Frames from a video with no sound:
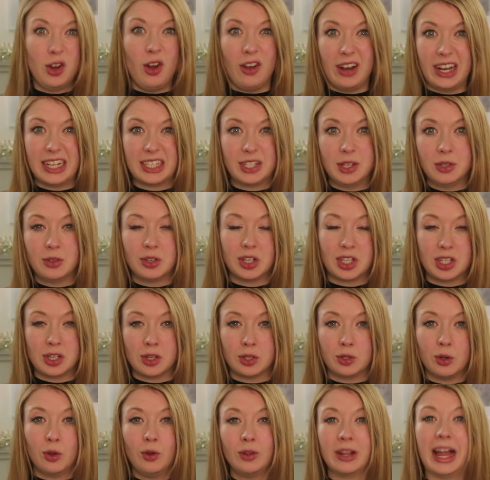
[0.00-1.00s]
not less nutritious
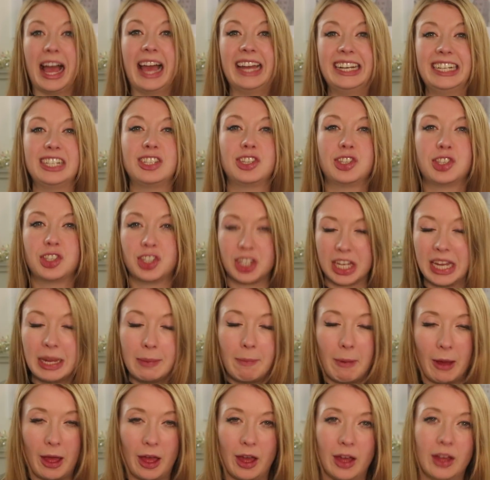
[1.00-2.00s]
at all, and it's
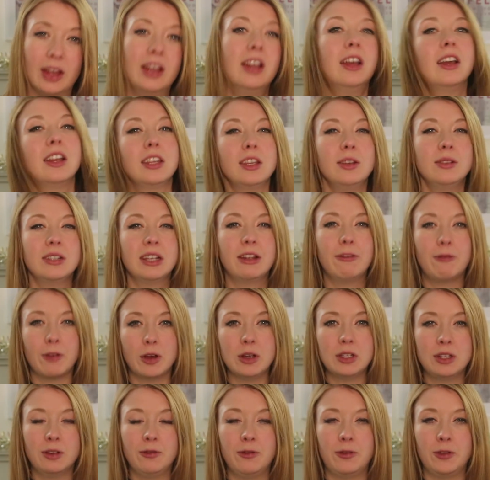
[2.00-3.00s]
cheaper. Using
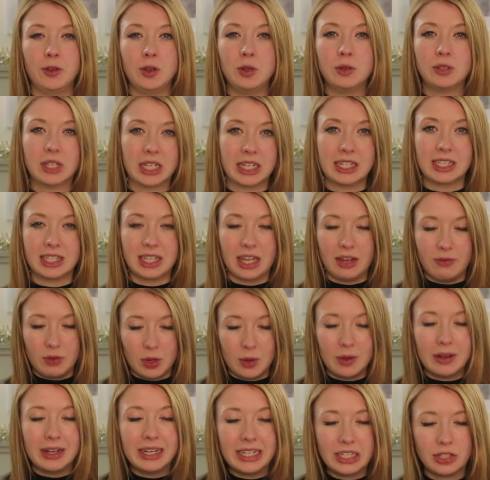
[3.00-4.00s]
frozen food can save
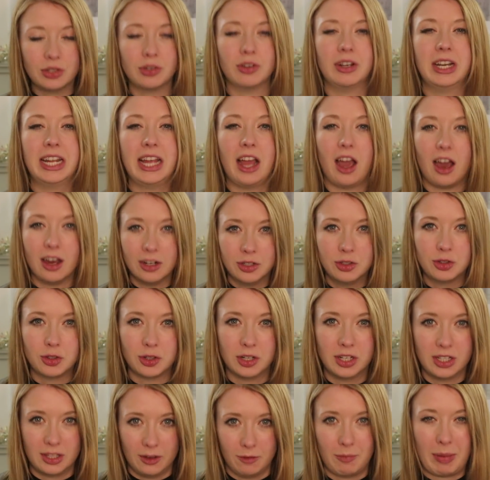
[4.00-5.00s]
you literally
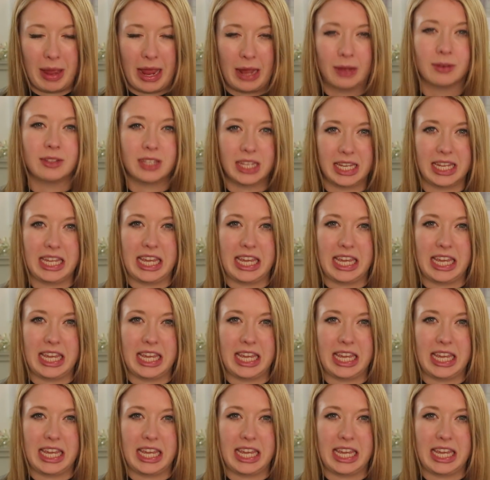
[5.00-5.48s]
hundreds of pounds a